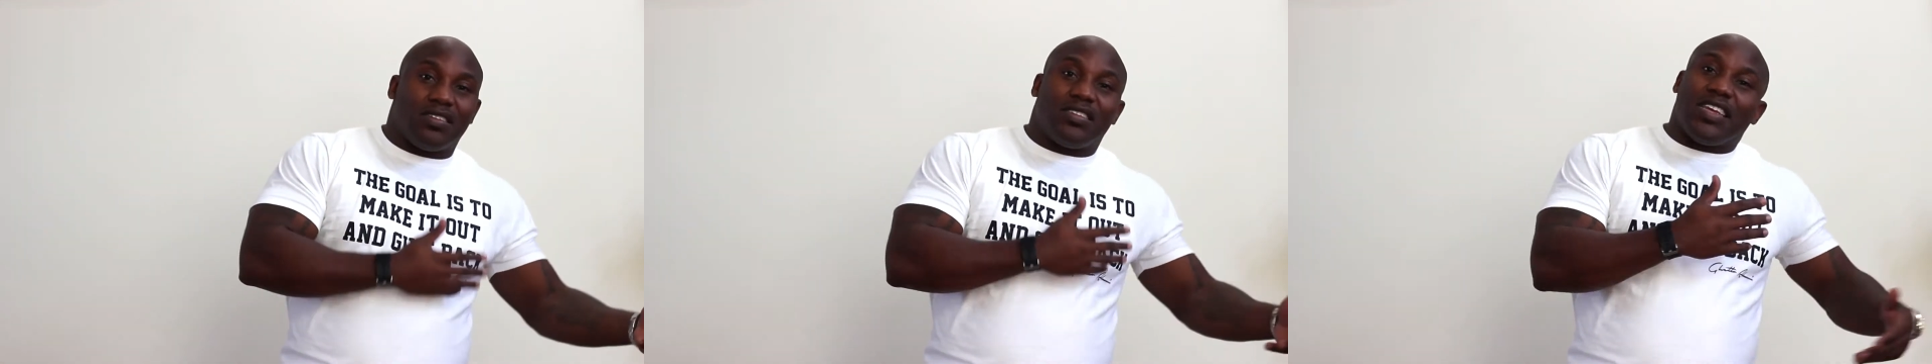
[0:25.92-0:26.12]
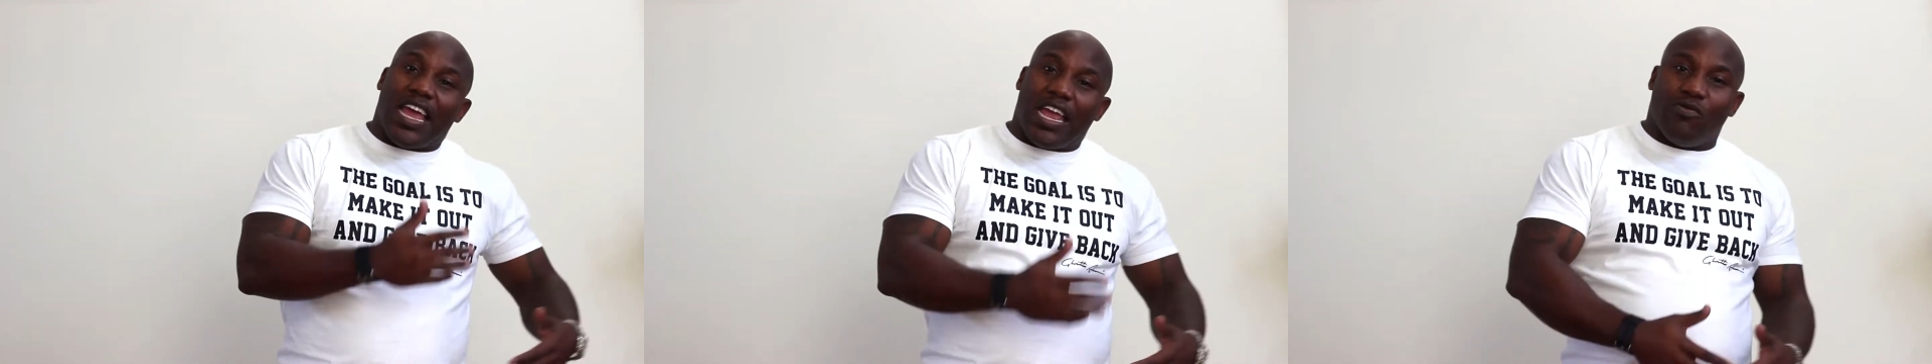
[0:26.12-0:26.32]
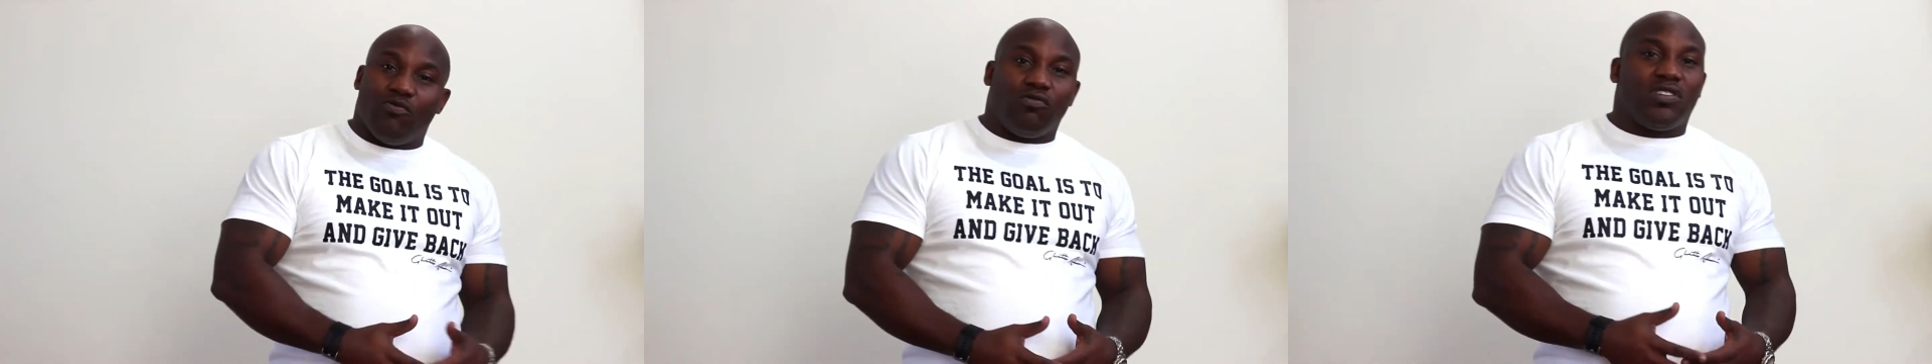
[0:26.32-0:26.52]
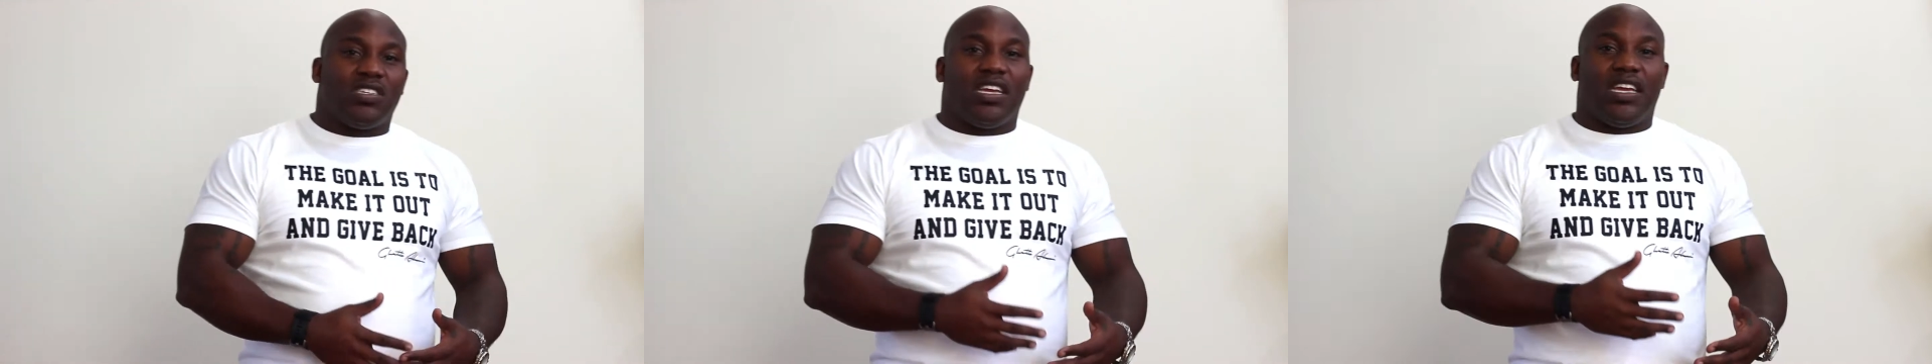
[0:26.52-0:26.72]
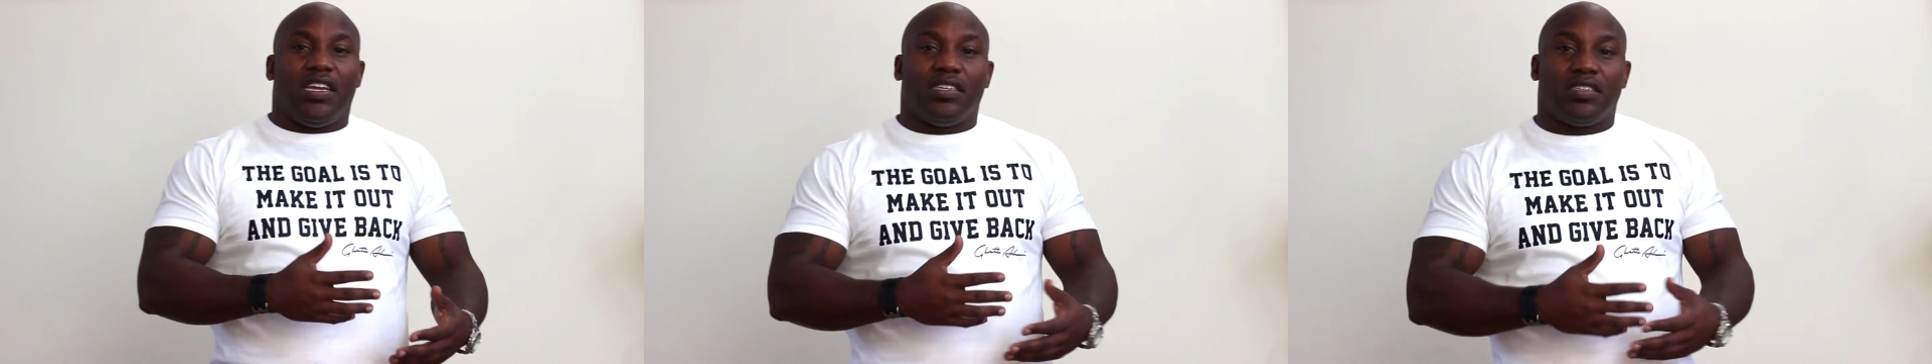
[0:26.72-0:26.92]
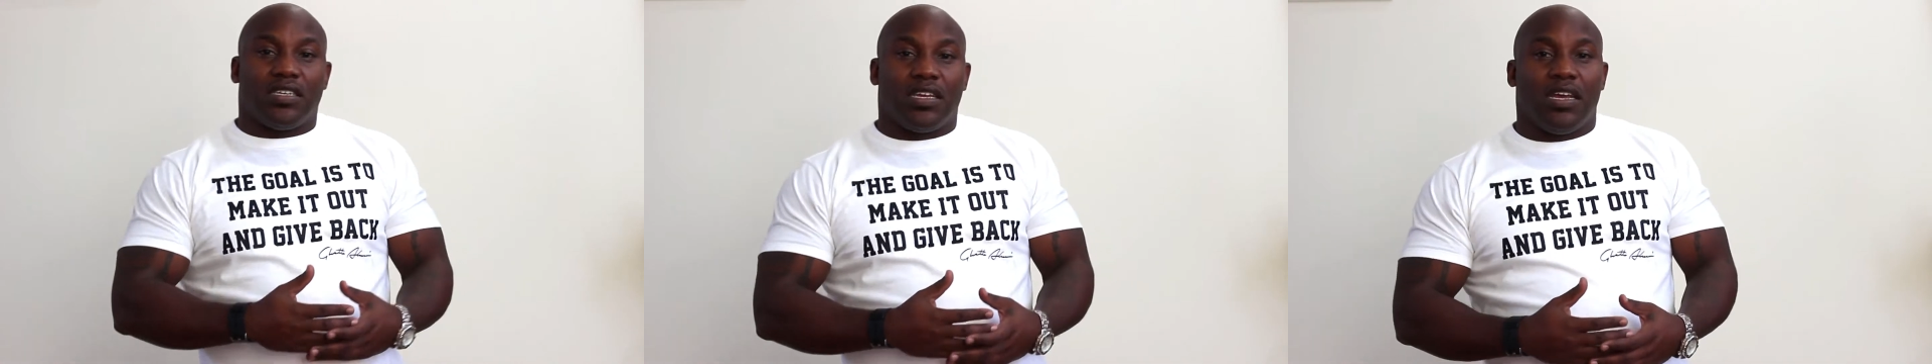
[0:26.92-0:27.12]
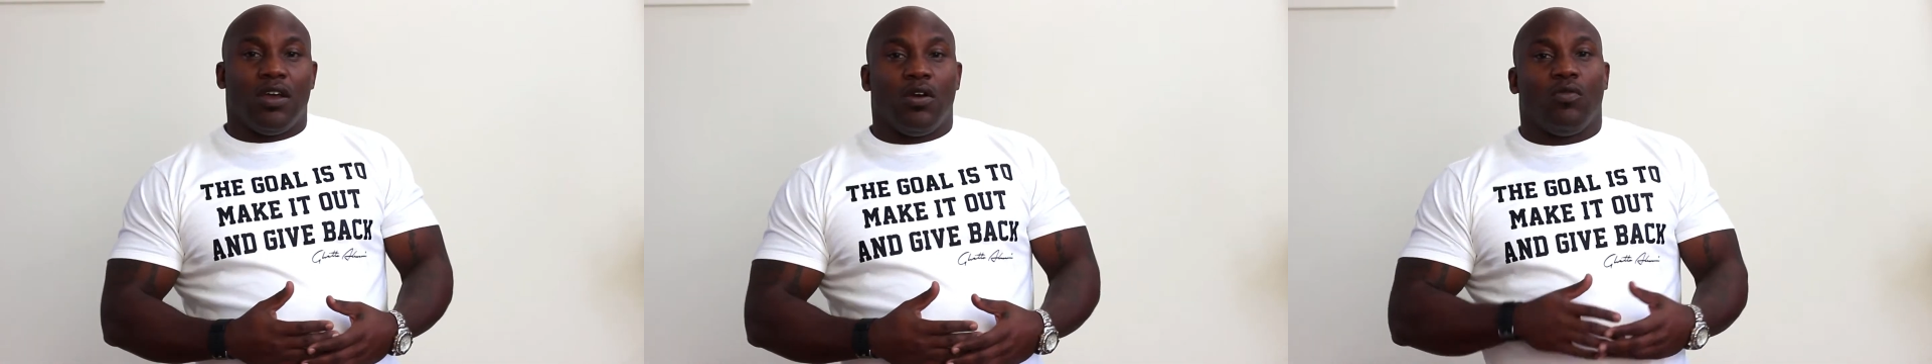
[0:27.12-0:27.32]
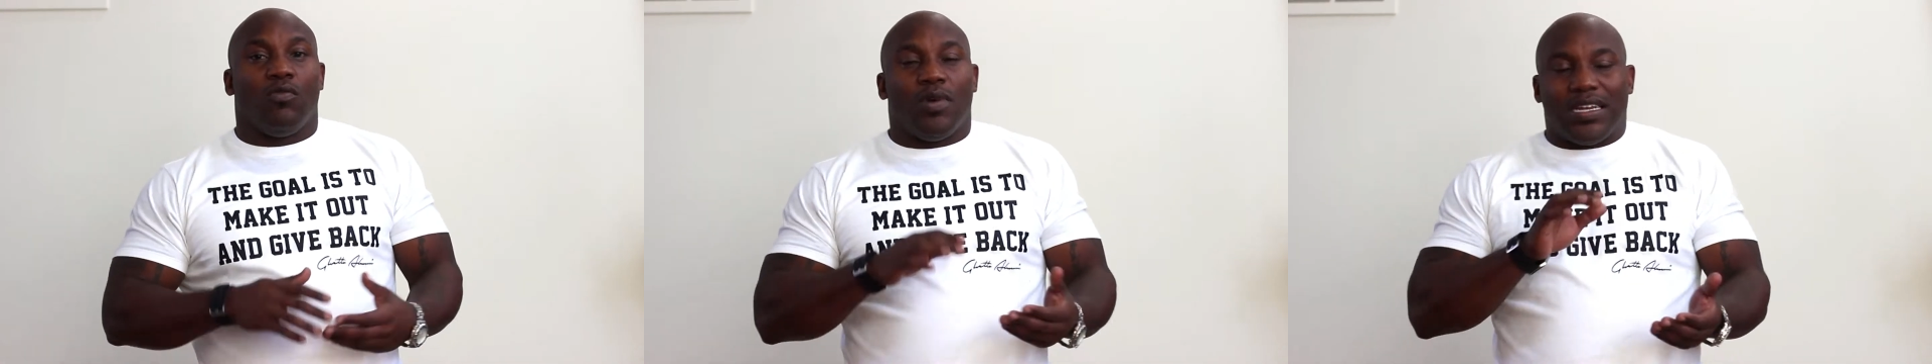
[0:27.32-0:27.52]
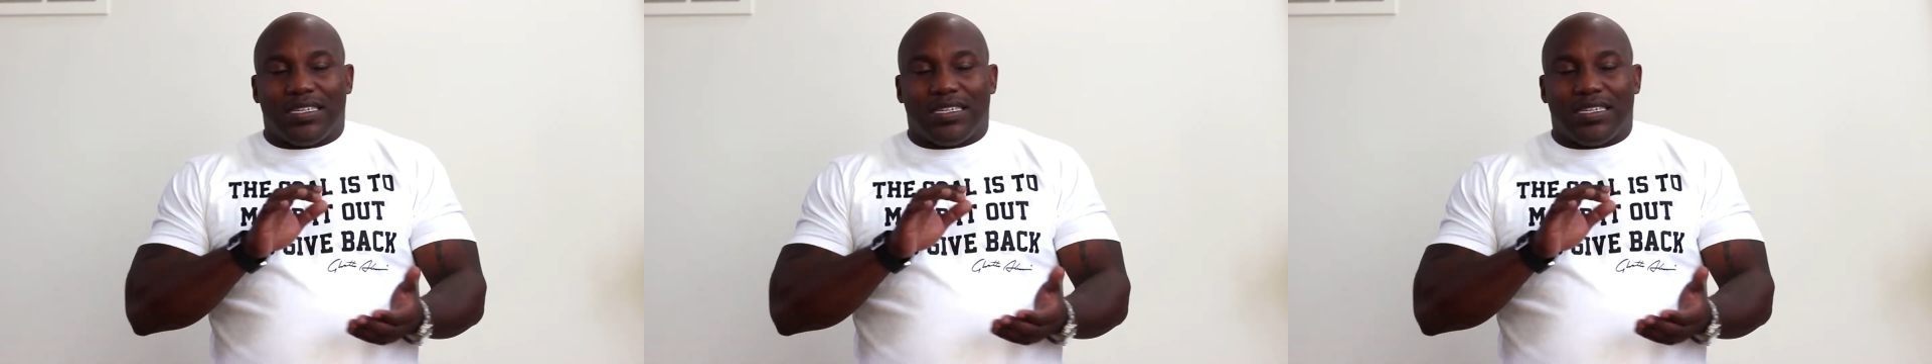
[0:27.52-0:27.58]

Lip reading: same routines. By the